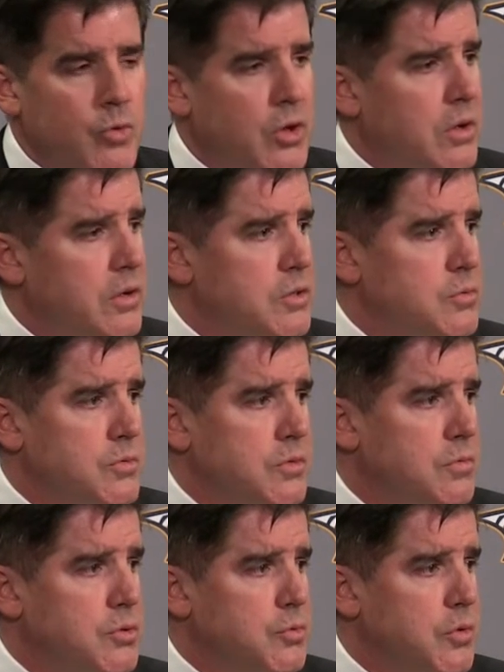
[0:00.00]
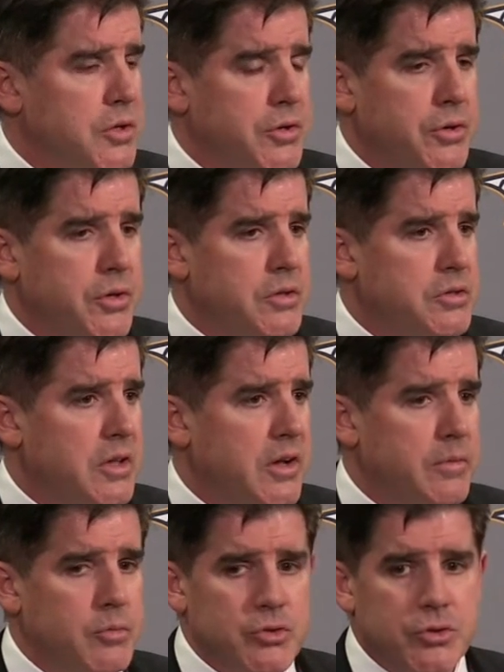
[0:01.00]
Yeah, he was really good. His
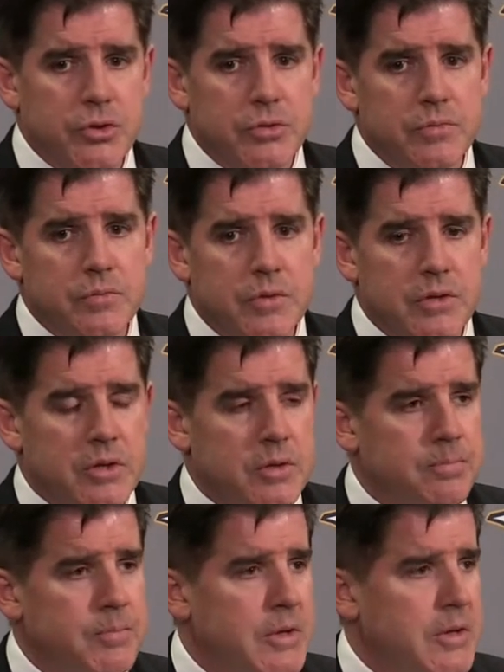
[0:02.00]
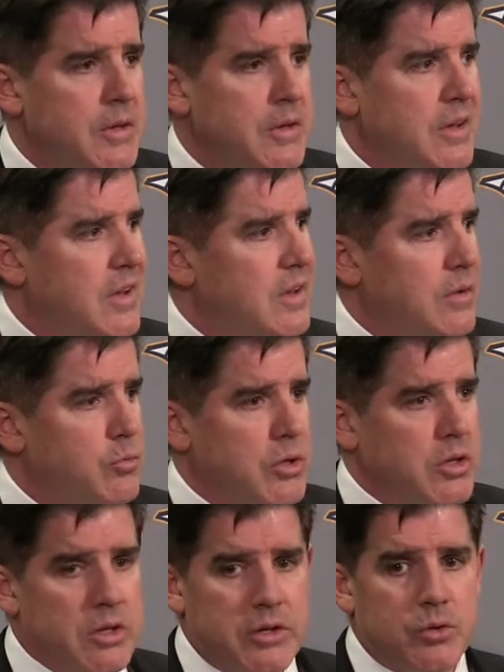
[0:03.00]
line was good. Um, I
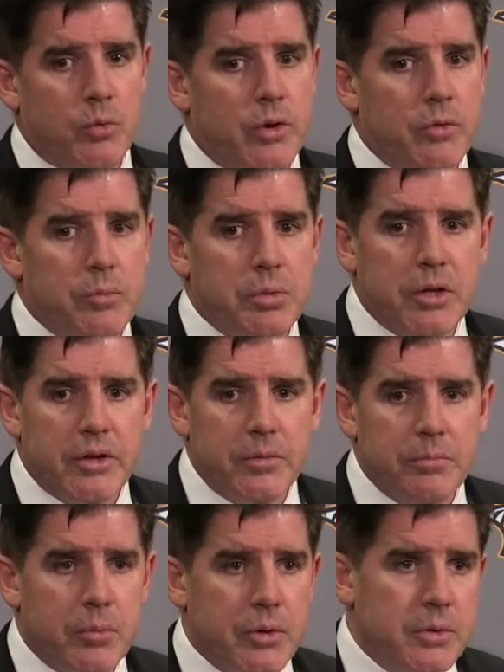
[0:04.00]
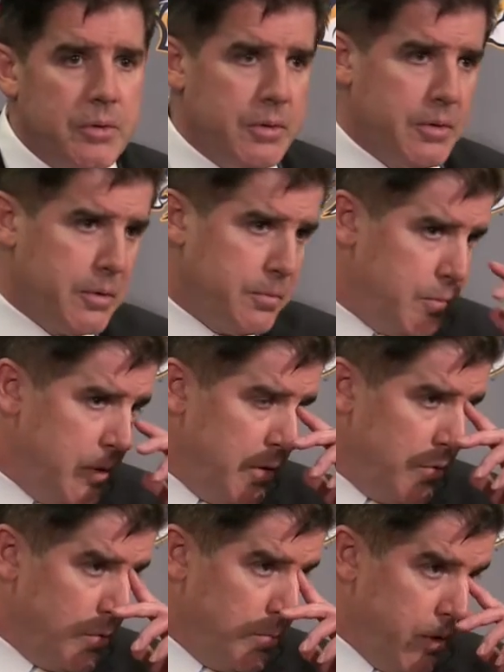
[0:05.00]
really liked the way we played, but um,
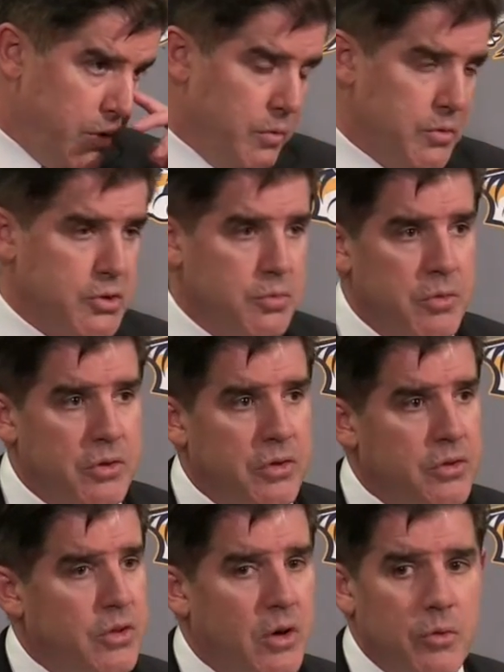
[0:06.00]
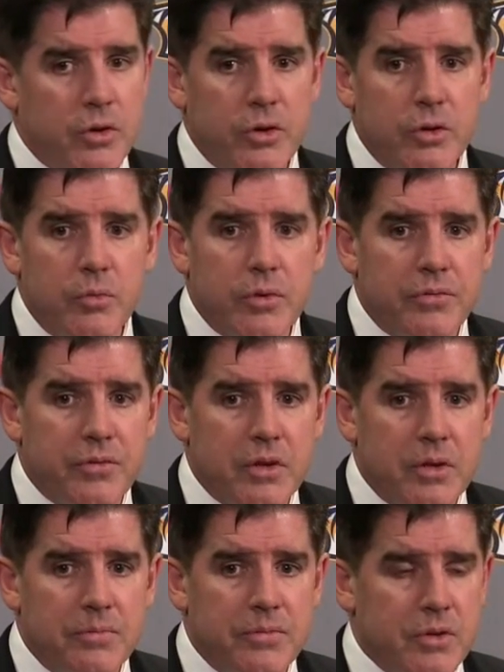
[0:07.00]
Ribeiro and Smith, I thought were good with
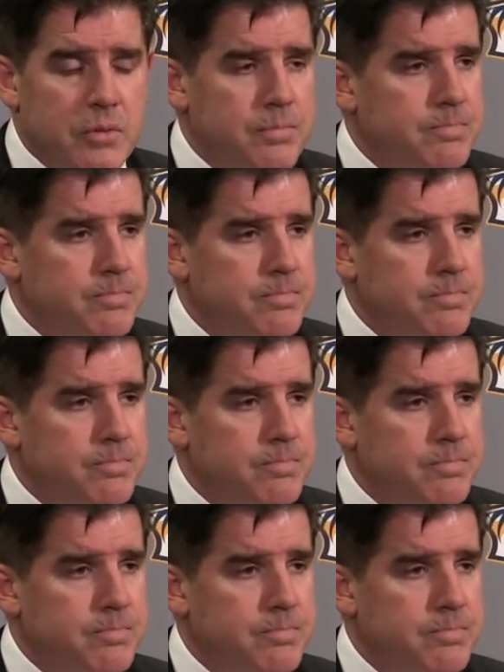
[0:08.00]
Filip. Filip